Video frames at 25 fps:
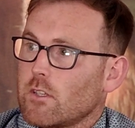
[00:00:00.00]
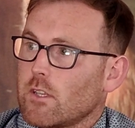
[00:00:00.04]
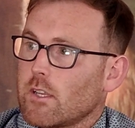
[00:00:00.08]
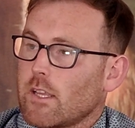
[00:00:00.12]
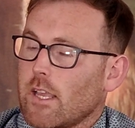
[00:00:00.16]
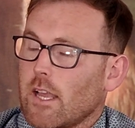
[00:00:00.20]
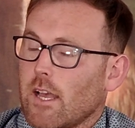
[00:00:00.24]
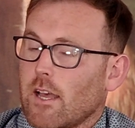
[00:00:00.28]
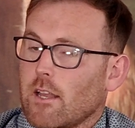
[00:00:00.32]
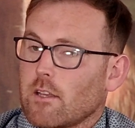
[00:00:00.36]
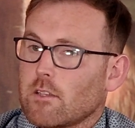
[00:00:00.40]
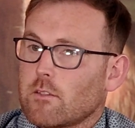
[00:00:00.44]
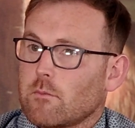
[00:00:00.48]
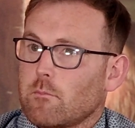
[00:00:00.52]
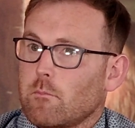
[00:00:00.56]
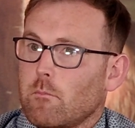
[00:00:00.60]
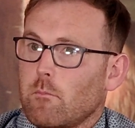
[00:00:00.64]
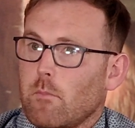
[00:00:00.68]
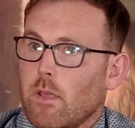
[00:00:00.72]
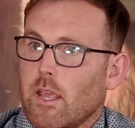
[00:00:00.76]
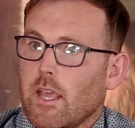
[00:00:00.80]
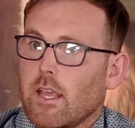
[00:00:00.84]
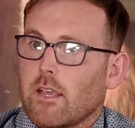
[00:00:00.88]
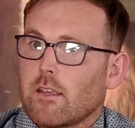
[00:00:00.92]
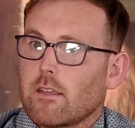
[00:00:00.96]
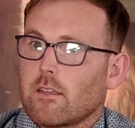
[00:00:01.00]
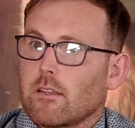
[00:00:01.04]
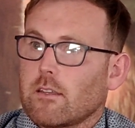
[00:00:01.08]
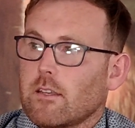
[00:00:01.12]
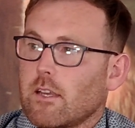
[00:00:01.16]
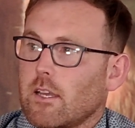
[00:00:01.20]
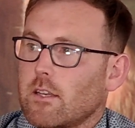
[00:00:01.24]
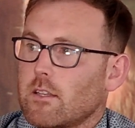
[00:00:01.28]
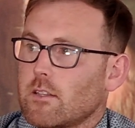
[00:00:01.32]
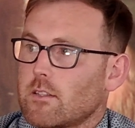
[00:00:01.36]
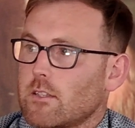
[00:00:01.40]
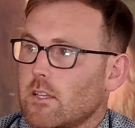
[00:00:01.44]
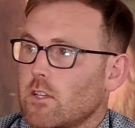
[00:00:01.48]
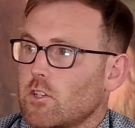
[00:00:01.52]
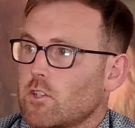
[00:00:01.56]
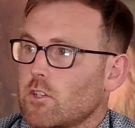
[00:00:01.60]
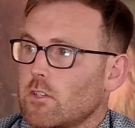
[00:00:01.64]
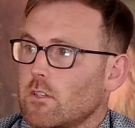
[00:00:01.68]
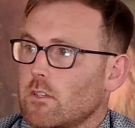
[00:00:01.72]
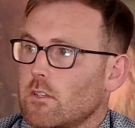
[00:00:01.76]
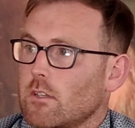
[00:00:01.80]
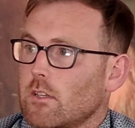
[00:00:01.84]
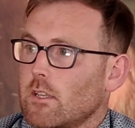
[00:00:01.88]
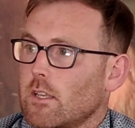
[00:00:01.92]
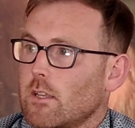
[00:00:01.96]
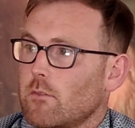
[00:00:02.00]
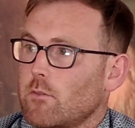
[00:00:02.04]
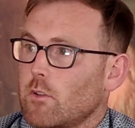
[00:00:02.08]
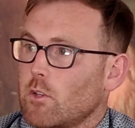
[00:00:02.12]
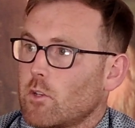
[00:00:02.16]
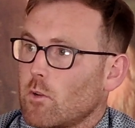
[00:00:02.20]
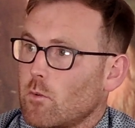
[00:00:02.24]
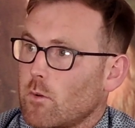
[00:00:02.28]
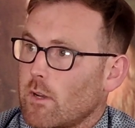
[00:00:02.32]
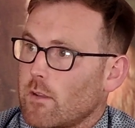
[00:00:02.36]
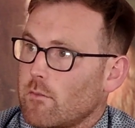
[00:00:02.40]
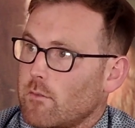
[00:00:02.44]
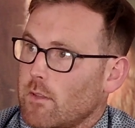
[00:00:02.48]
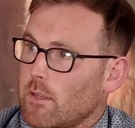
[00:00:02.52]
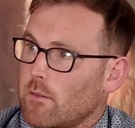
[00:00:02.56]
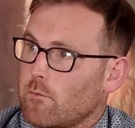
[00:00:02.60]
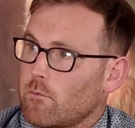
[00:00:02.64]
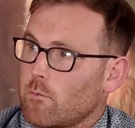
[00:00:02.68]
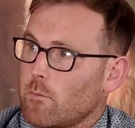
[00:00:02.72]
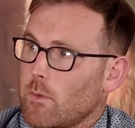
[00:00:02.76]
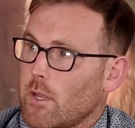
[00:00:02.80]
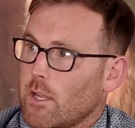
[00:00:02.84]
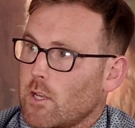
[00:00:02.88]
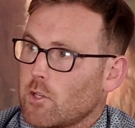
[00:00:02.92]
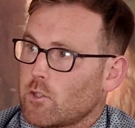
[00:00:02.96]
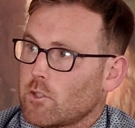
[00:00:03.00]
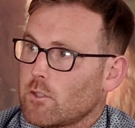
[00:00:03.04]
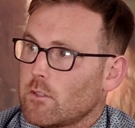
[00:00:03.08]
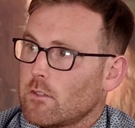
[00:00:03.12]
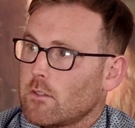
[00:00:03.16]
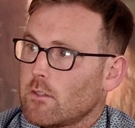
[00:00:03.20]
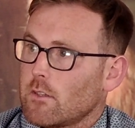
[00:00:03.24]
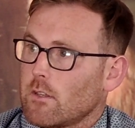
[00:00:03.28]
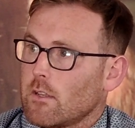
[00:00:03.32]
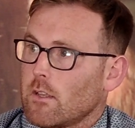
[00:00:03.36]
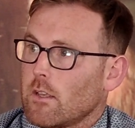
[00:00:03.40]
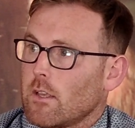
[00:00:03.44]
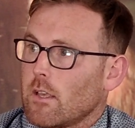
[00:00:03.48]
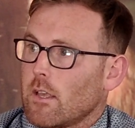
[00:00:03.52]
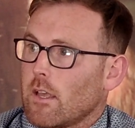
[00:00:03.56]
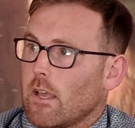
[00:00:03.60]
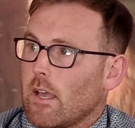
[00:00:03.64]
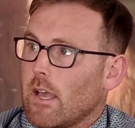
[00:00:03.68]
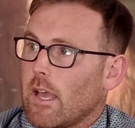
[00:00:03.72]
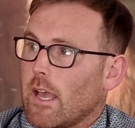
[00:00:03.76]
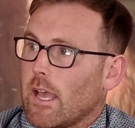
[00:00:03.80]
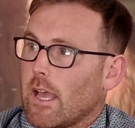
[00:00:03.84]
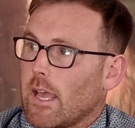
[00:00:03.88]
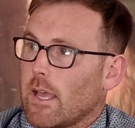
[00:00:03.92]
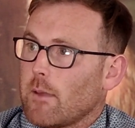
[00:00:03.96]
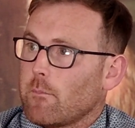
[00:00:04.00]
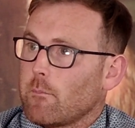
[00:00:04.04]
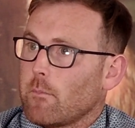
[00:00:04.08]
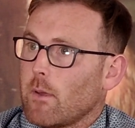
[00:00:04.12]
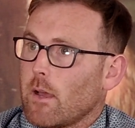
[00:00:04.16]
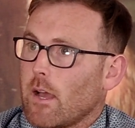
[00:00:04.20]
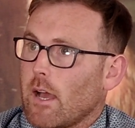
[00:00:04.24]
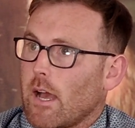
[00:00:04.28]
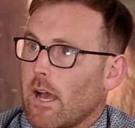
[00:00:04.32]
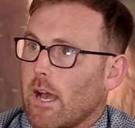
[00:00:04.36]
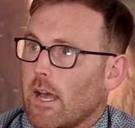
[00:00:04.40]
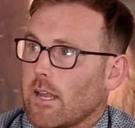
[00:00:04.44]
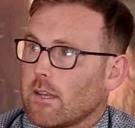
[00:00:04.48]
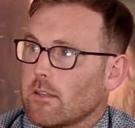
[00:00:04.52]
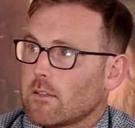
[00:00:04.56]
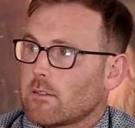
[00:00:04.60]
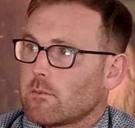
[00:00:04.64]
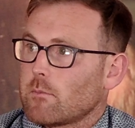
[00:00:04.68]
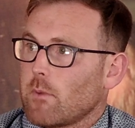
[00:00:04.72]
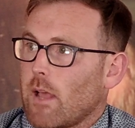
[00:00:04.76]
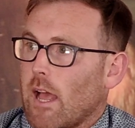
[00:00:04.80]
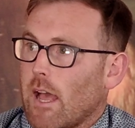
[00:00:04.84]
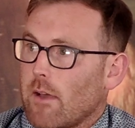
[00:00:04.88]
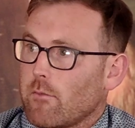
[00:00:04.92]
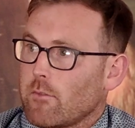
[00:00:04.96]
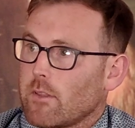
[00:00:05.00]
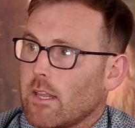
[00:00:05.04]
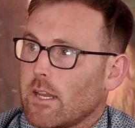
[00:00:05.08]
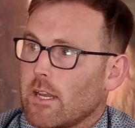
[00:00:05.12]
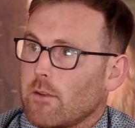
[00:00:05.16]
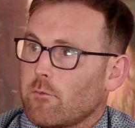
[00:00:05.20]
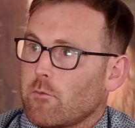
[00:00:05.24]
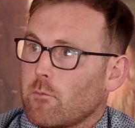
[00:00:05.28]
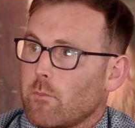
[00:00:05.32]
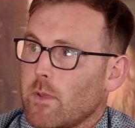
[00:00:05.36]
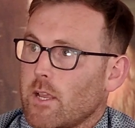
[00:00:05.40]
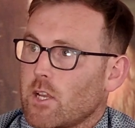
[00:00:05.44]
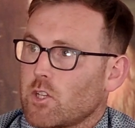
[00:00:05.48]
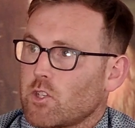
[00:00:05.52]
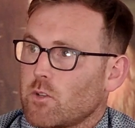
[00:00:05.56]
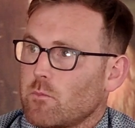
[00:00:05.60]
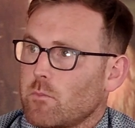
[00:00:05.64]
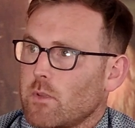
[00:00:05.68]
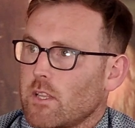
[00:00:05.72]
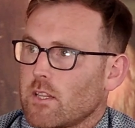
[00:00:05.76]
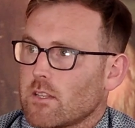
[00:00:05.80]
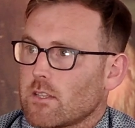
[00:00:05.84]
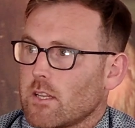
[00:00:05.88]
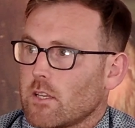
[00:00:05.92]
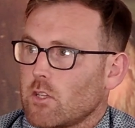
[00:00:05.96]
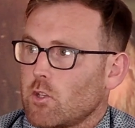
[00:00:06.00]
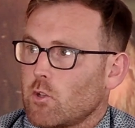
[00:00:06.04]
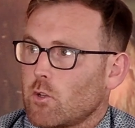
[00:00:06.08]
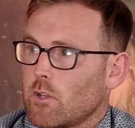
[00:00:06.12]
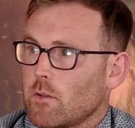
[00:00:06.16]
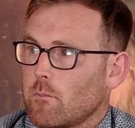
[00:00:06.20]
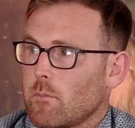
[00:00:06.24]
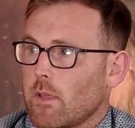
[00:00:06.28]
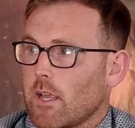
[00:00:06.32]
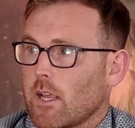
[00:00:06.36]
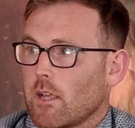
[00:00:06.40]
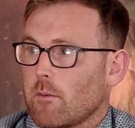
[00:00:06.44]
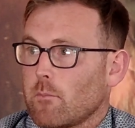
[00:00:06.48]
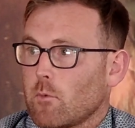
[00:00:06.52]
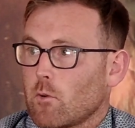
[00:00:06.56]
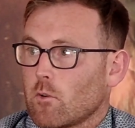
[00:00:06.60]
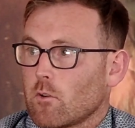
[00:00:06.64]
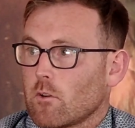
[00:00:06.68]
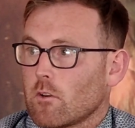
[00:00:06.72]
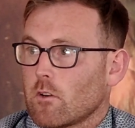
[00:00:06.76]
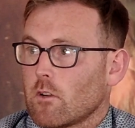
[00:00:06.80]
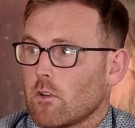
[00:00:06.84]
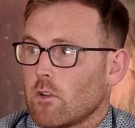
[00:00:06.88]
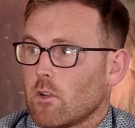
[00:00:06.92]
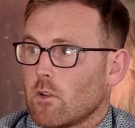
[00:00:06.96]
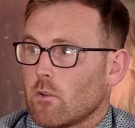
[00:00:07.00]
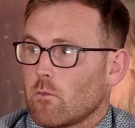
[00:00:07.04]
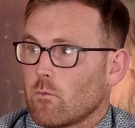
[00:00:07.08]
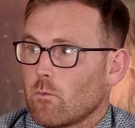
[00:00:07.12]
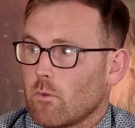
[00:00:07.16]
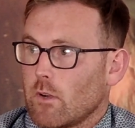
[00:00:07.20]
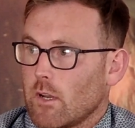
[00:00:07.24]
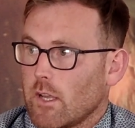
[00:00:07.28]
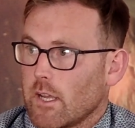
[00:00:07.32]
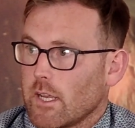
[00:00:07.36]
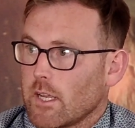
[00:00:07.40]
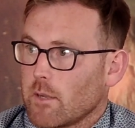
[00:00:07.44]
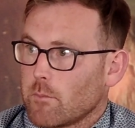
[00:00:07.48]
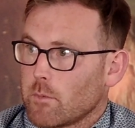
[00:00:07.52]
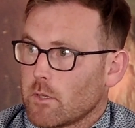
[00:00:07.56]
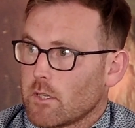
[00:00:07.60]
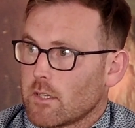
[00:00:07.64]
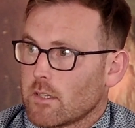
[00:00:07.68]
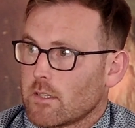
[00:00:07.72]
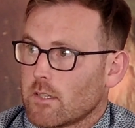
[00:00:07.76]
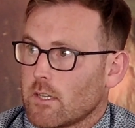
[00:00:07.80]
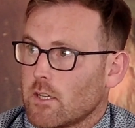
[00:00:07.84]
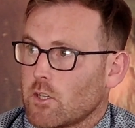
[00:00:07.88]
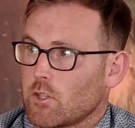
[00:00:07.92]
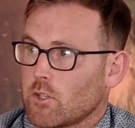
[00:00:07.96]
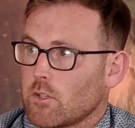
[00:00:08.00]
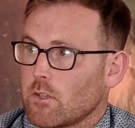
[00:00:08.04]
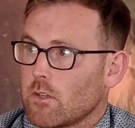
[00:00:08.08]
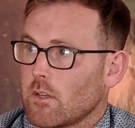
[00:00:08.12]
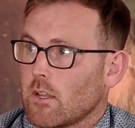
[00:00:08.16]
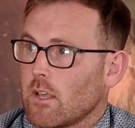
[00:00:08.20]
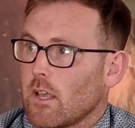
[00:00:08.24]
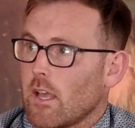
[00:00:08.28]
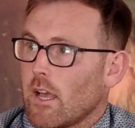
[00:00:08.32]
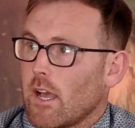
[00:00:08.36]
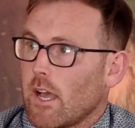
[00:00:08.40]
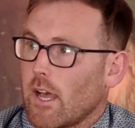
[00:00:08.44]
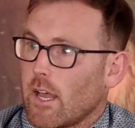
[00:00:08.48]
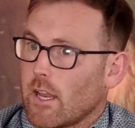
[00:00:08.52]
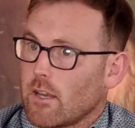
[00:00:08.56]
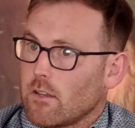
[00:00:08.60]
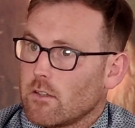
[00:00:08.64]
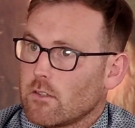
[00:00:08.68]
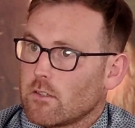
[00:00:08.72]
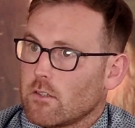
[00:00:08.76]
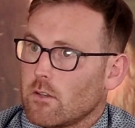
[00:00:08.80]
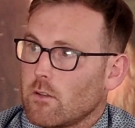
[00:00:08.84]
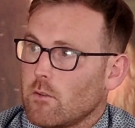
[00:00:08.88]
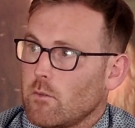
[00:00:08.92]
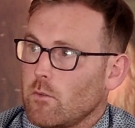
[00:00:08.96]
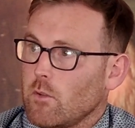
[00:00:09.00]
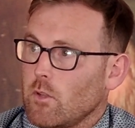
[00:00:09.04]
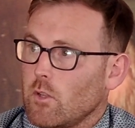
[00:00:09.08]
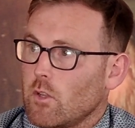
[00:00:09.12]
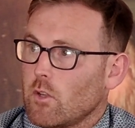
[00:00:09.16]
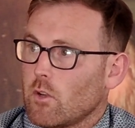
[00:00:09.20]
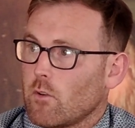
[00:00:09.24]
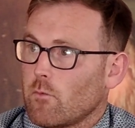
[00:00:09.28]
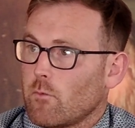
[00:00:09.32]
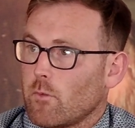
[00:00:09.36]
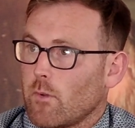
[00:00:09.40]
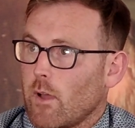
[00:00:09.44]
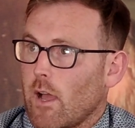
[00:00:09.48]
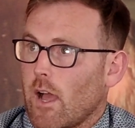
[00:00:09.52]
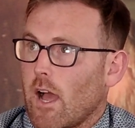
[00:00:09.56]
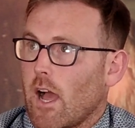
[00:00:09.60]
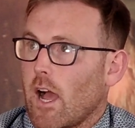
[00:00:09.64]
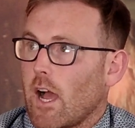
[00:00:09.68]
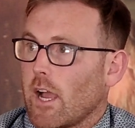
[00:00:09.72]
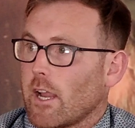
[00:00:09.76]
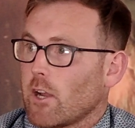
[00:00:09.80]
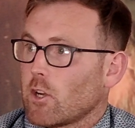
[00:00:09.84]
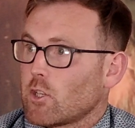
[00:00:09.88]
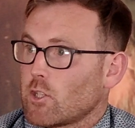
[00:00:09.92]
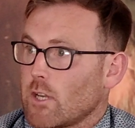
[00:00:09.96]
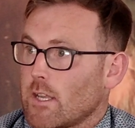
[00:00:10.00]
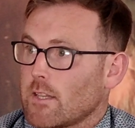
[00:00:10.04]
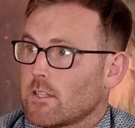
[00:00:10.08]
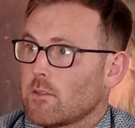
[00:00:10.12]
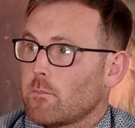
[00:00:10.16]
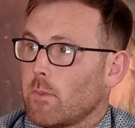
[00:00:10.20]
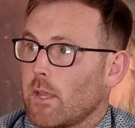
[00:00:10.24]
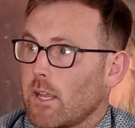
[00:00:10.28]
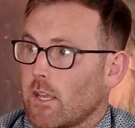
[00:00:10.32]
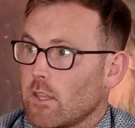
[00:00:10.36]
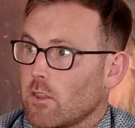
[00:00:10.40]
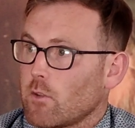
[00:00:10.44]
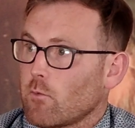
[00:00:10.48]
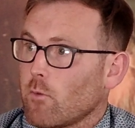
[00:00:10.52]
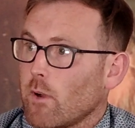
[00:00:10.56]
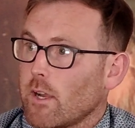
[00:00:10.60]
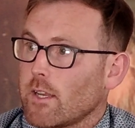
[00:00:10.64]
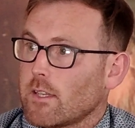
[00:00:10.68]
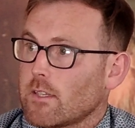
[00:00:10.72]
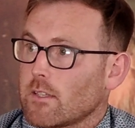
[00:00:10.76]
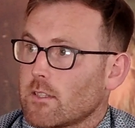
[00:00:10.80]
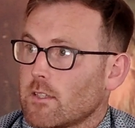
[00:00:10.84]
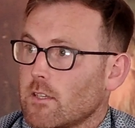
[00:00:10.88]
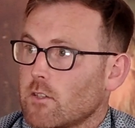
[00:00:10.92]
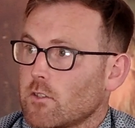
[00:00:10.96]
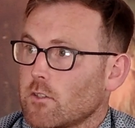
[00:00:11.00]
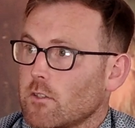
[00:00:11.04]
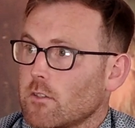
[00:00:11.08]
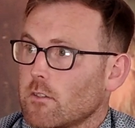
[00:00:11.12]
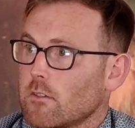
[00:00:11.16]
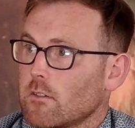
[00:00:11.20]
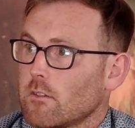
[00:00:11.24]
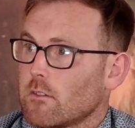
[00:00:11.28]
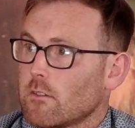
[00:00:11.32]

You can't make a decision if you don't have the information. And having that information means that you can make a more reliable decision and you have a higher chance of making the right decision.